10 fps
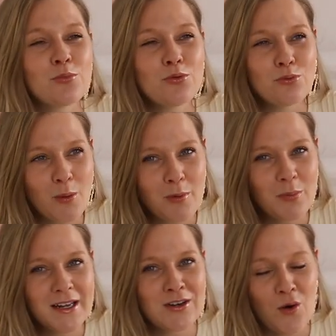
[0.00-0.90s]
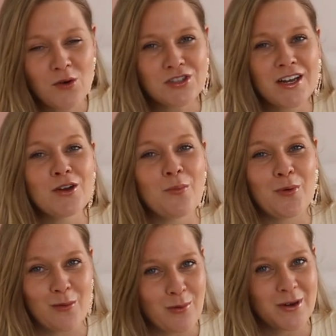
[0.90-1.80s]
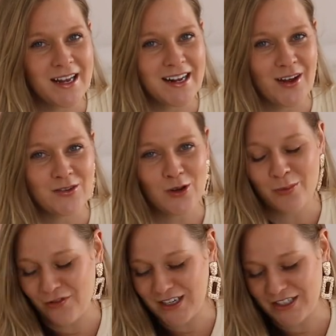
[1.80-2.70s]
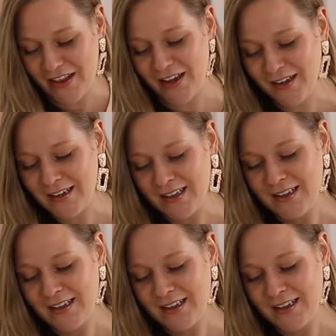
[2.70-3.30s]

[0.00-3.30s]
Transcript: Probably not, and you're probably going to get on top of each other.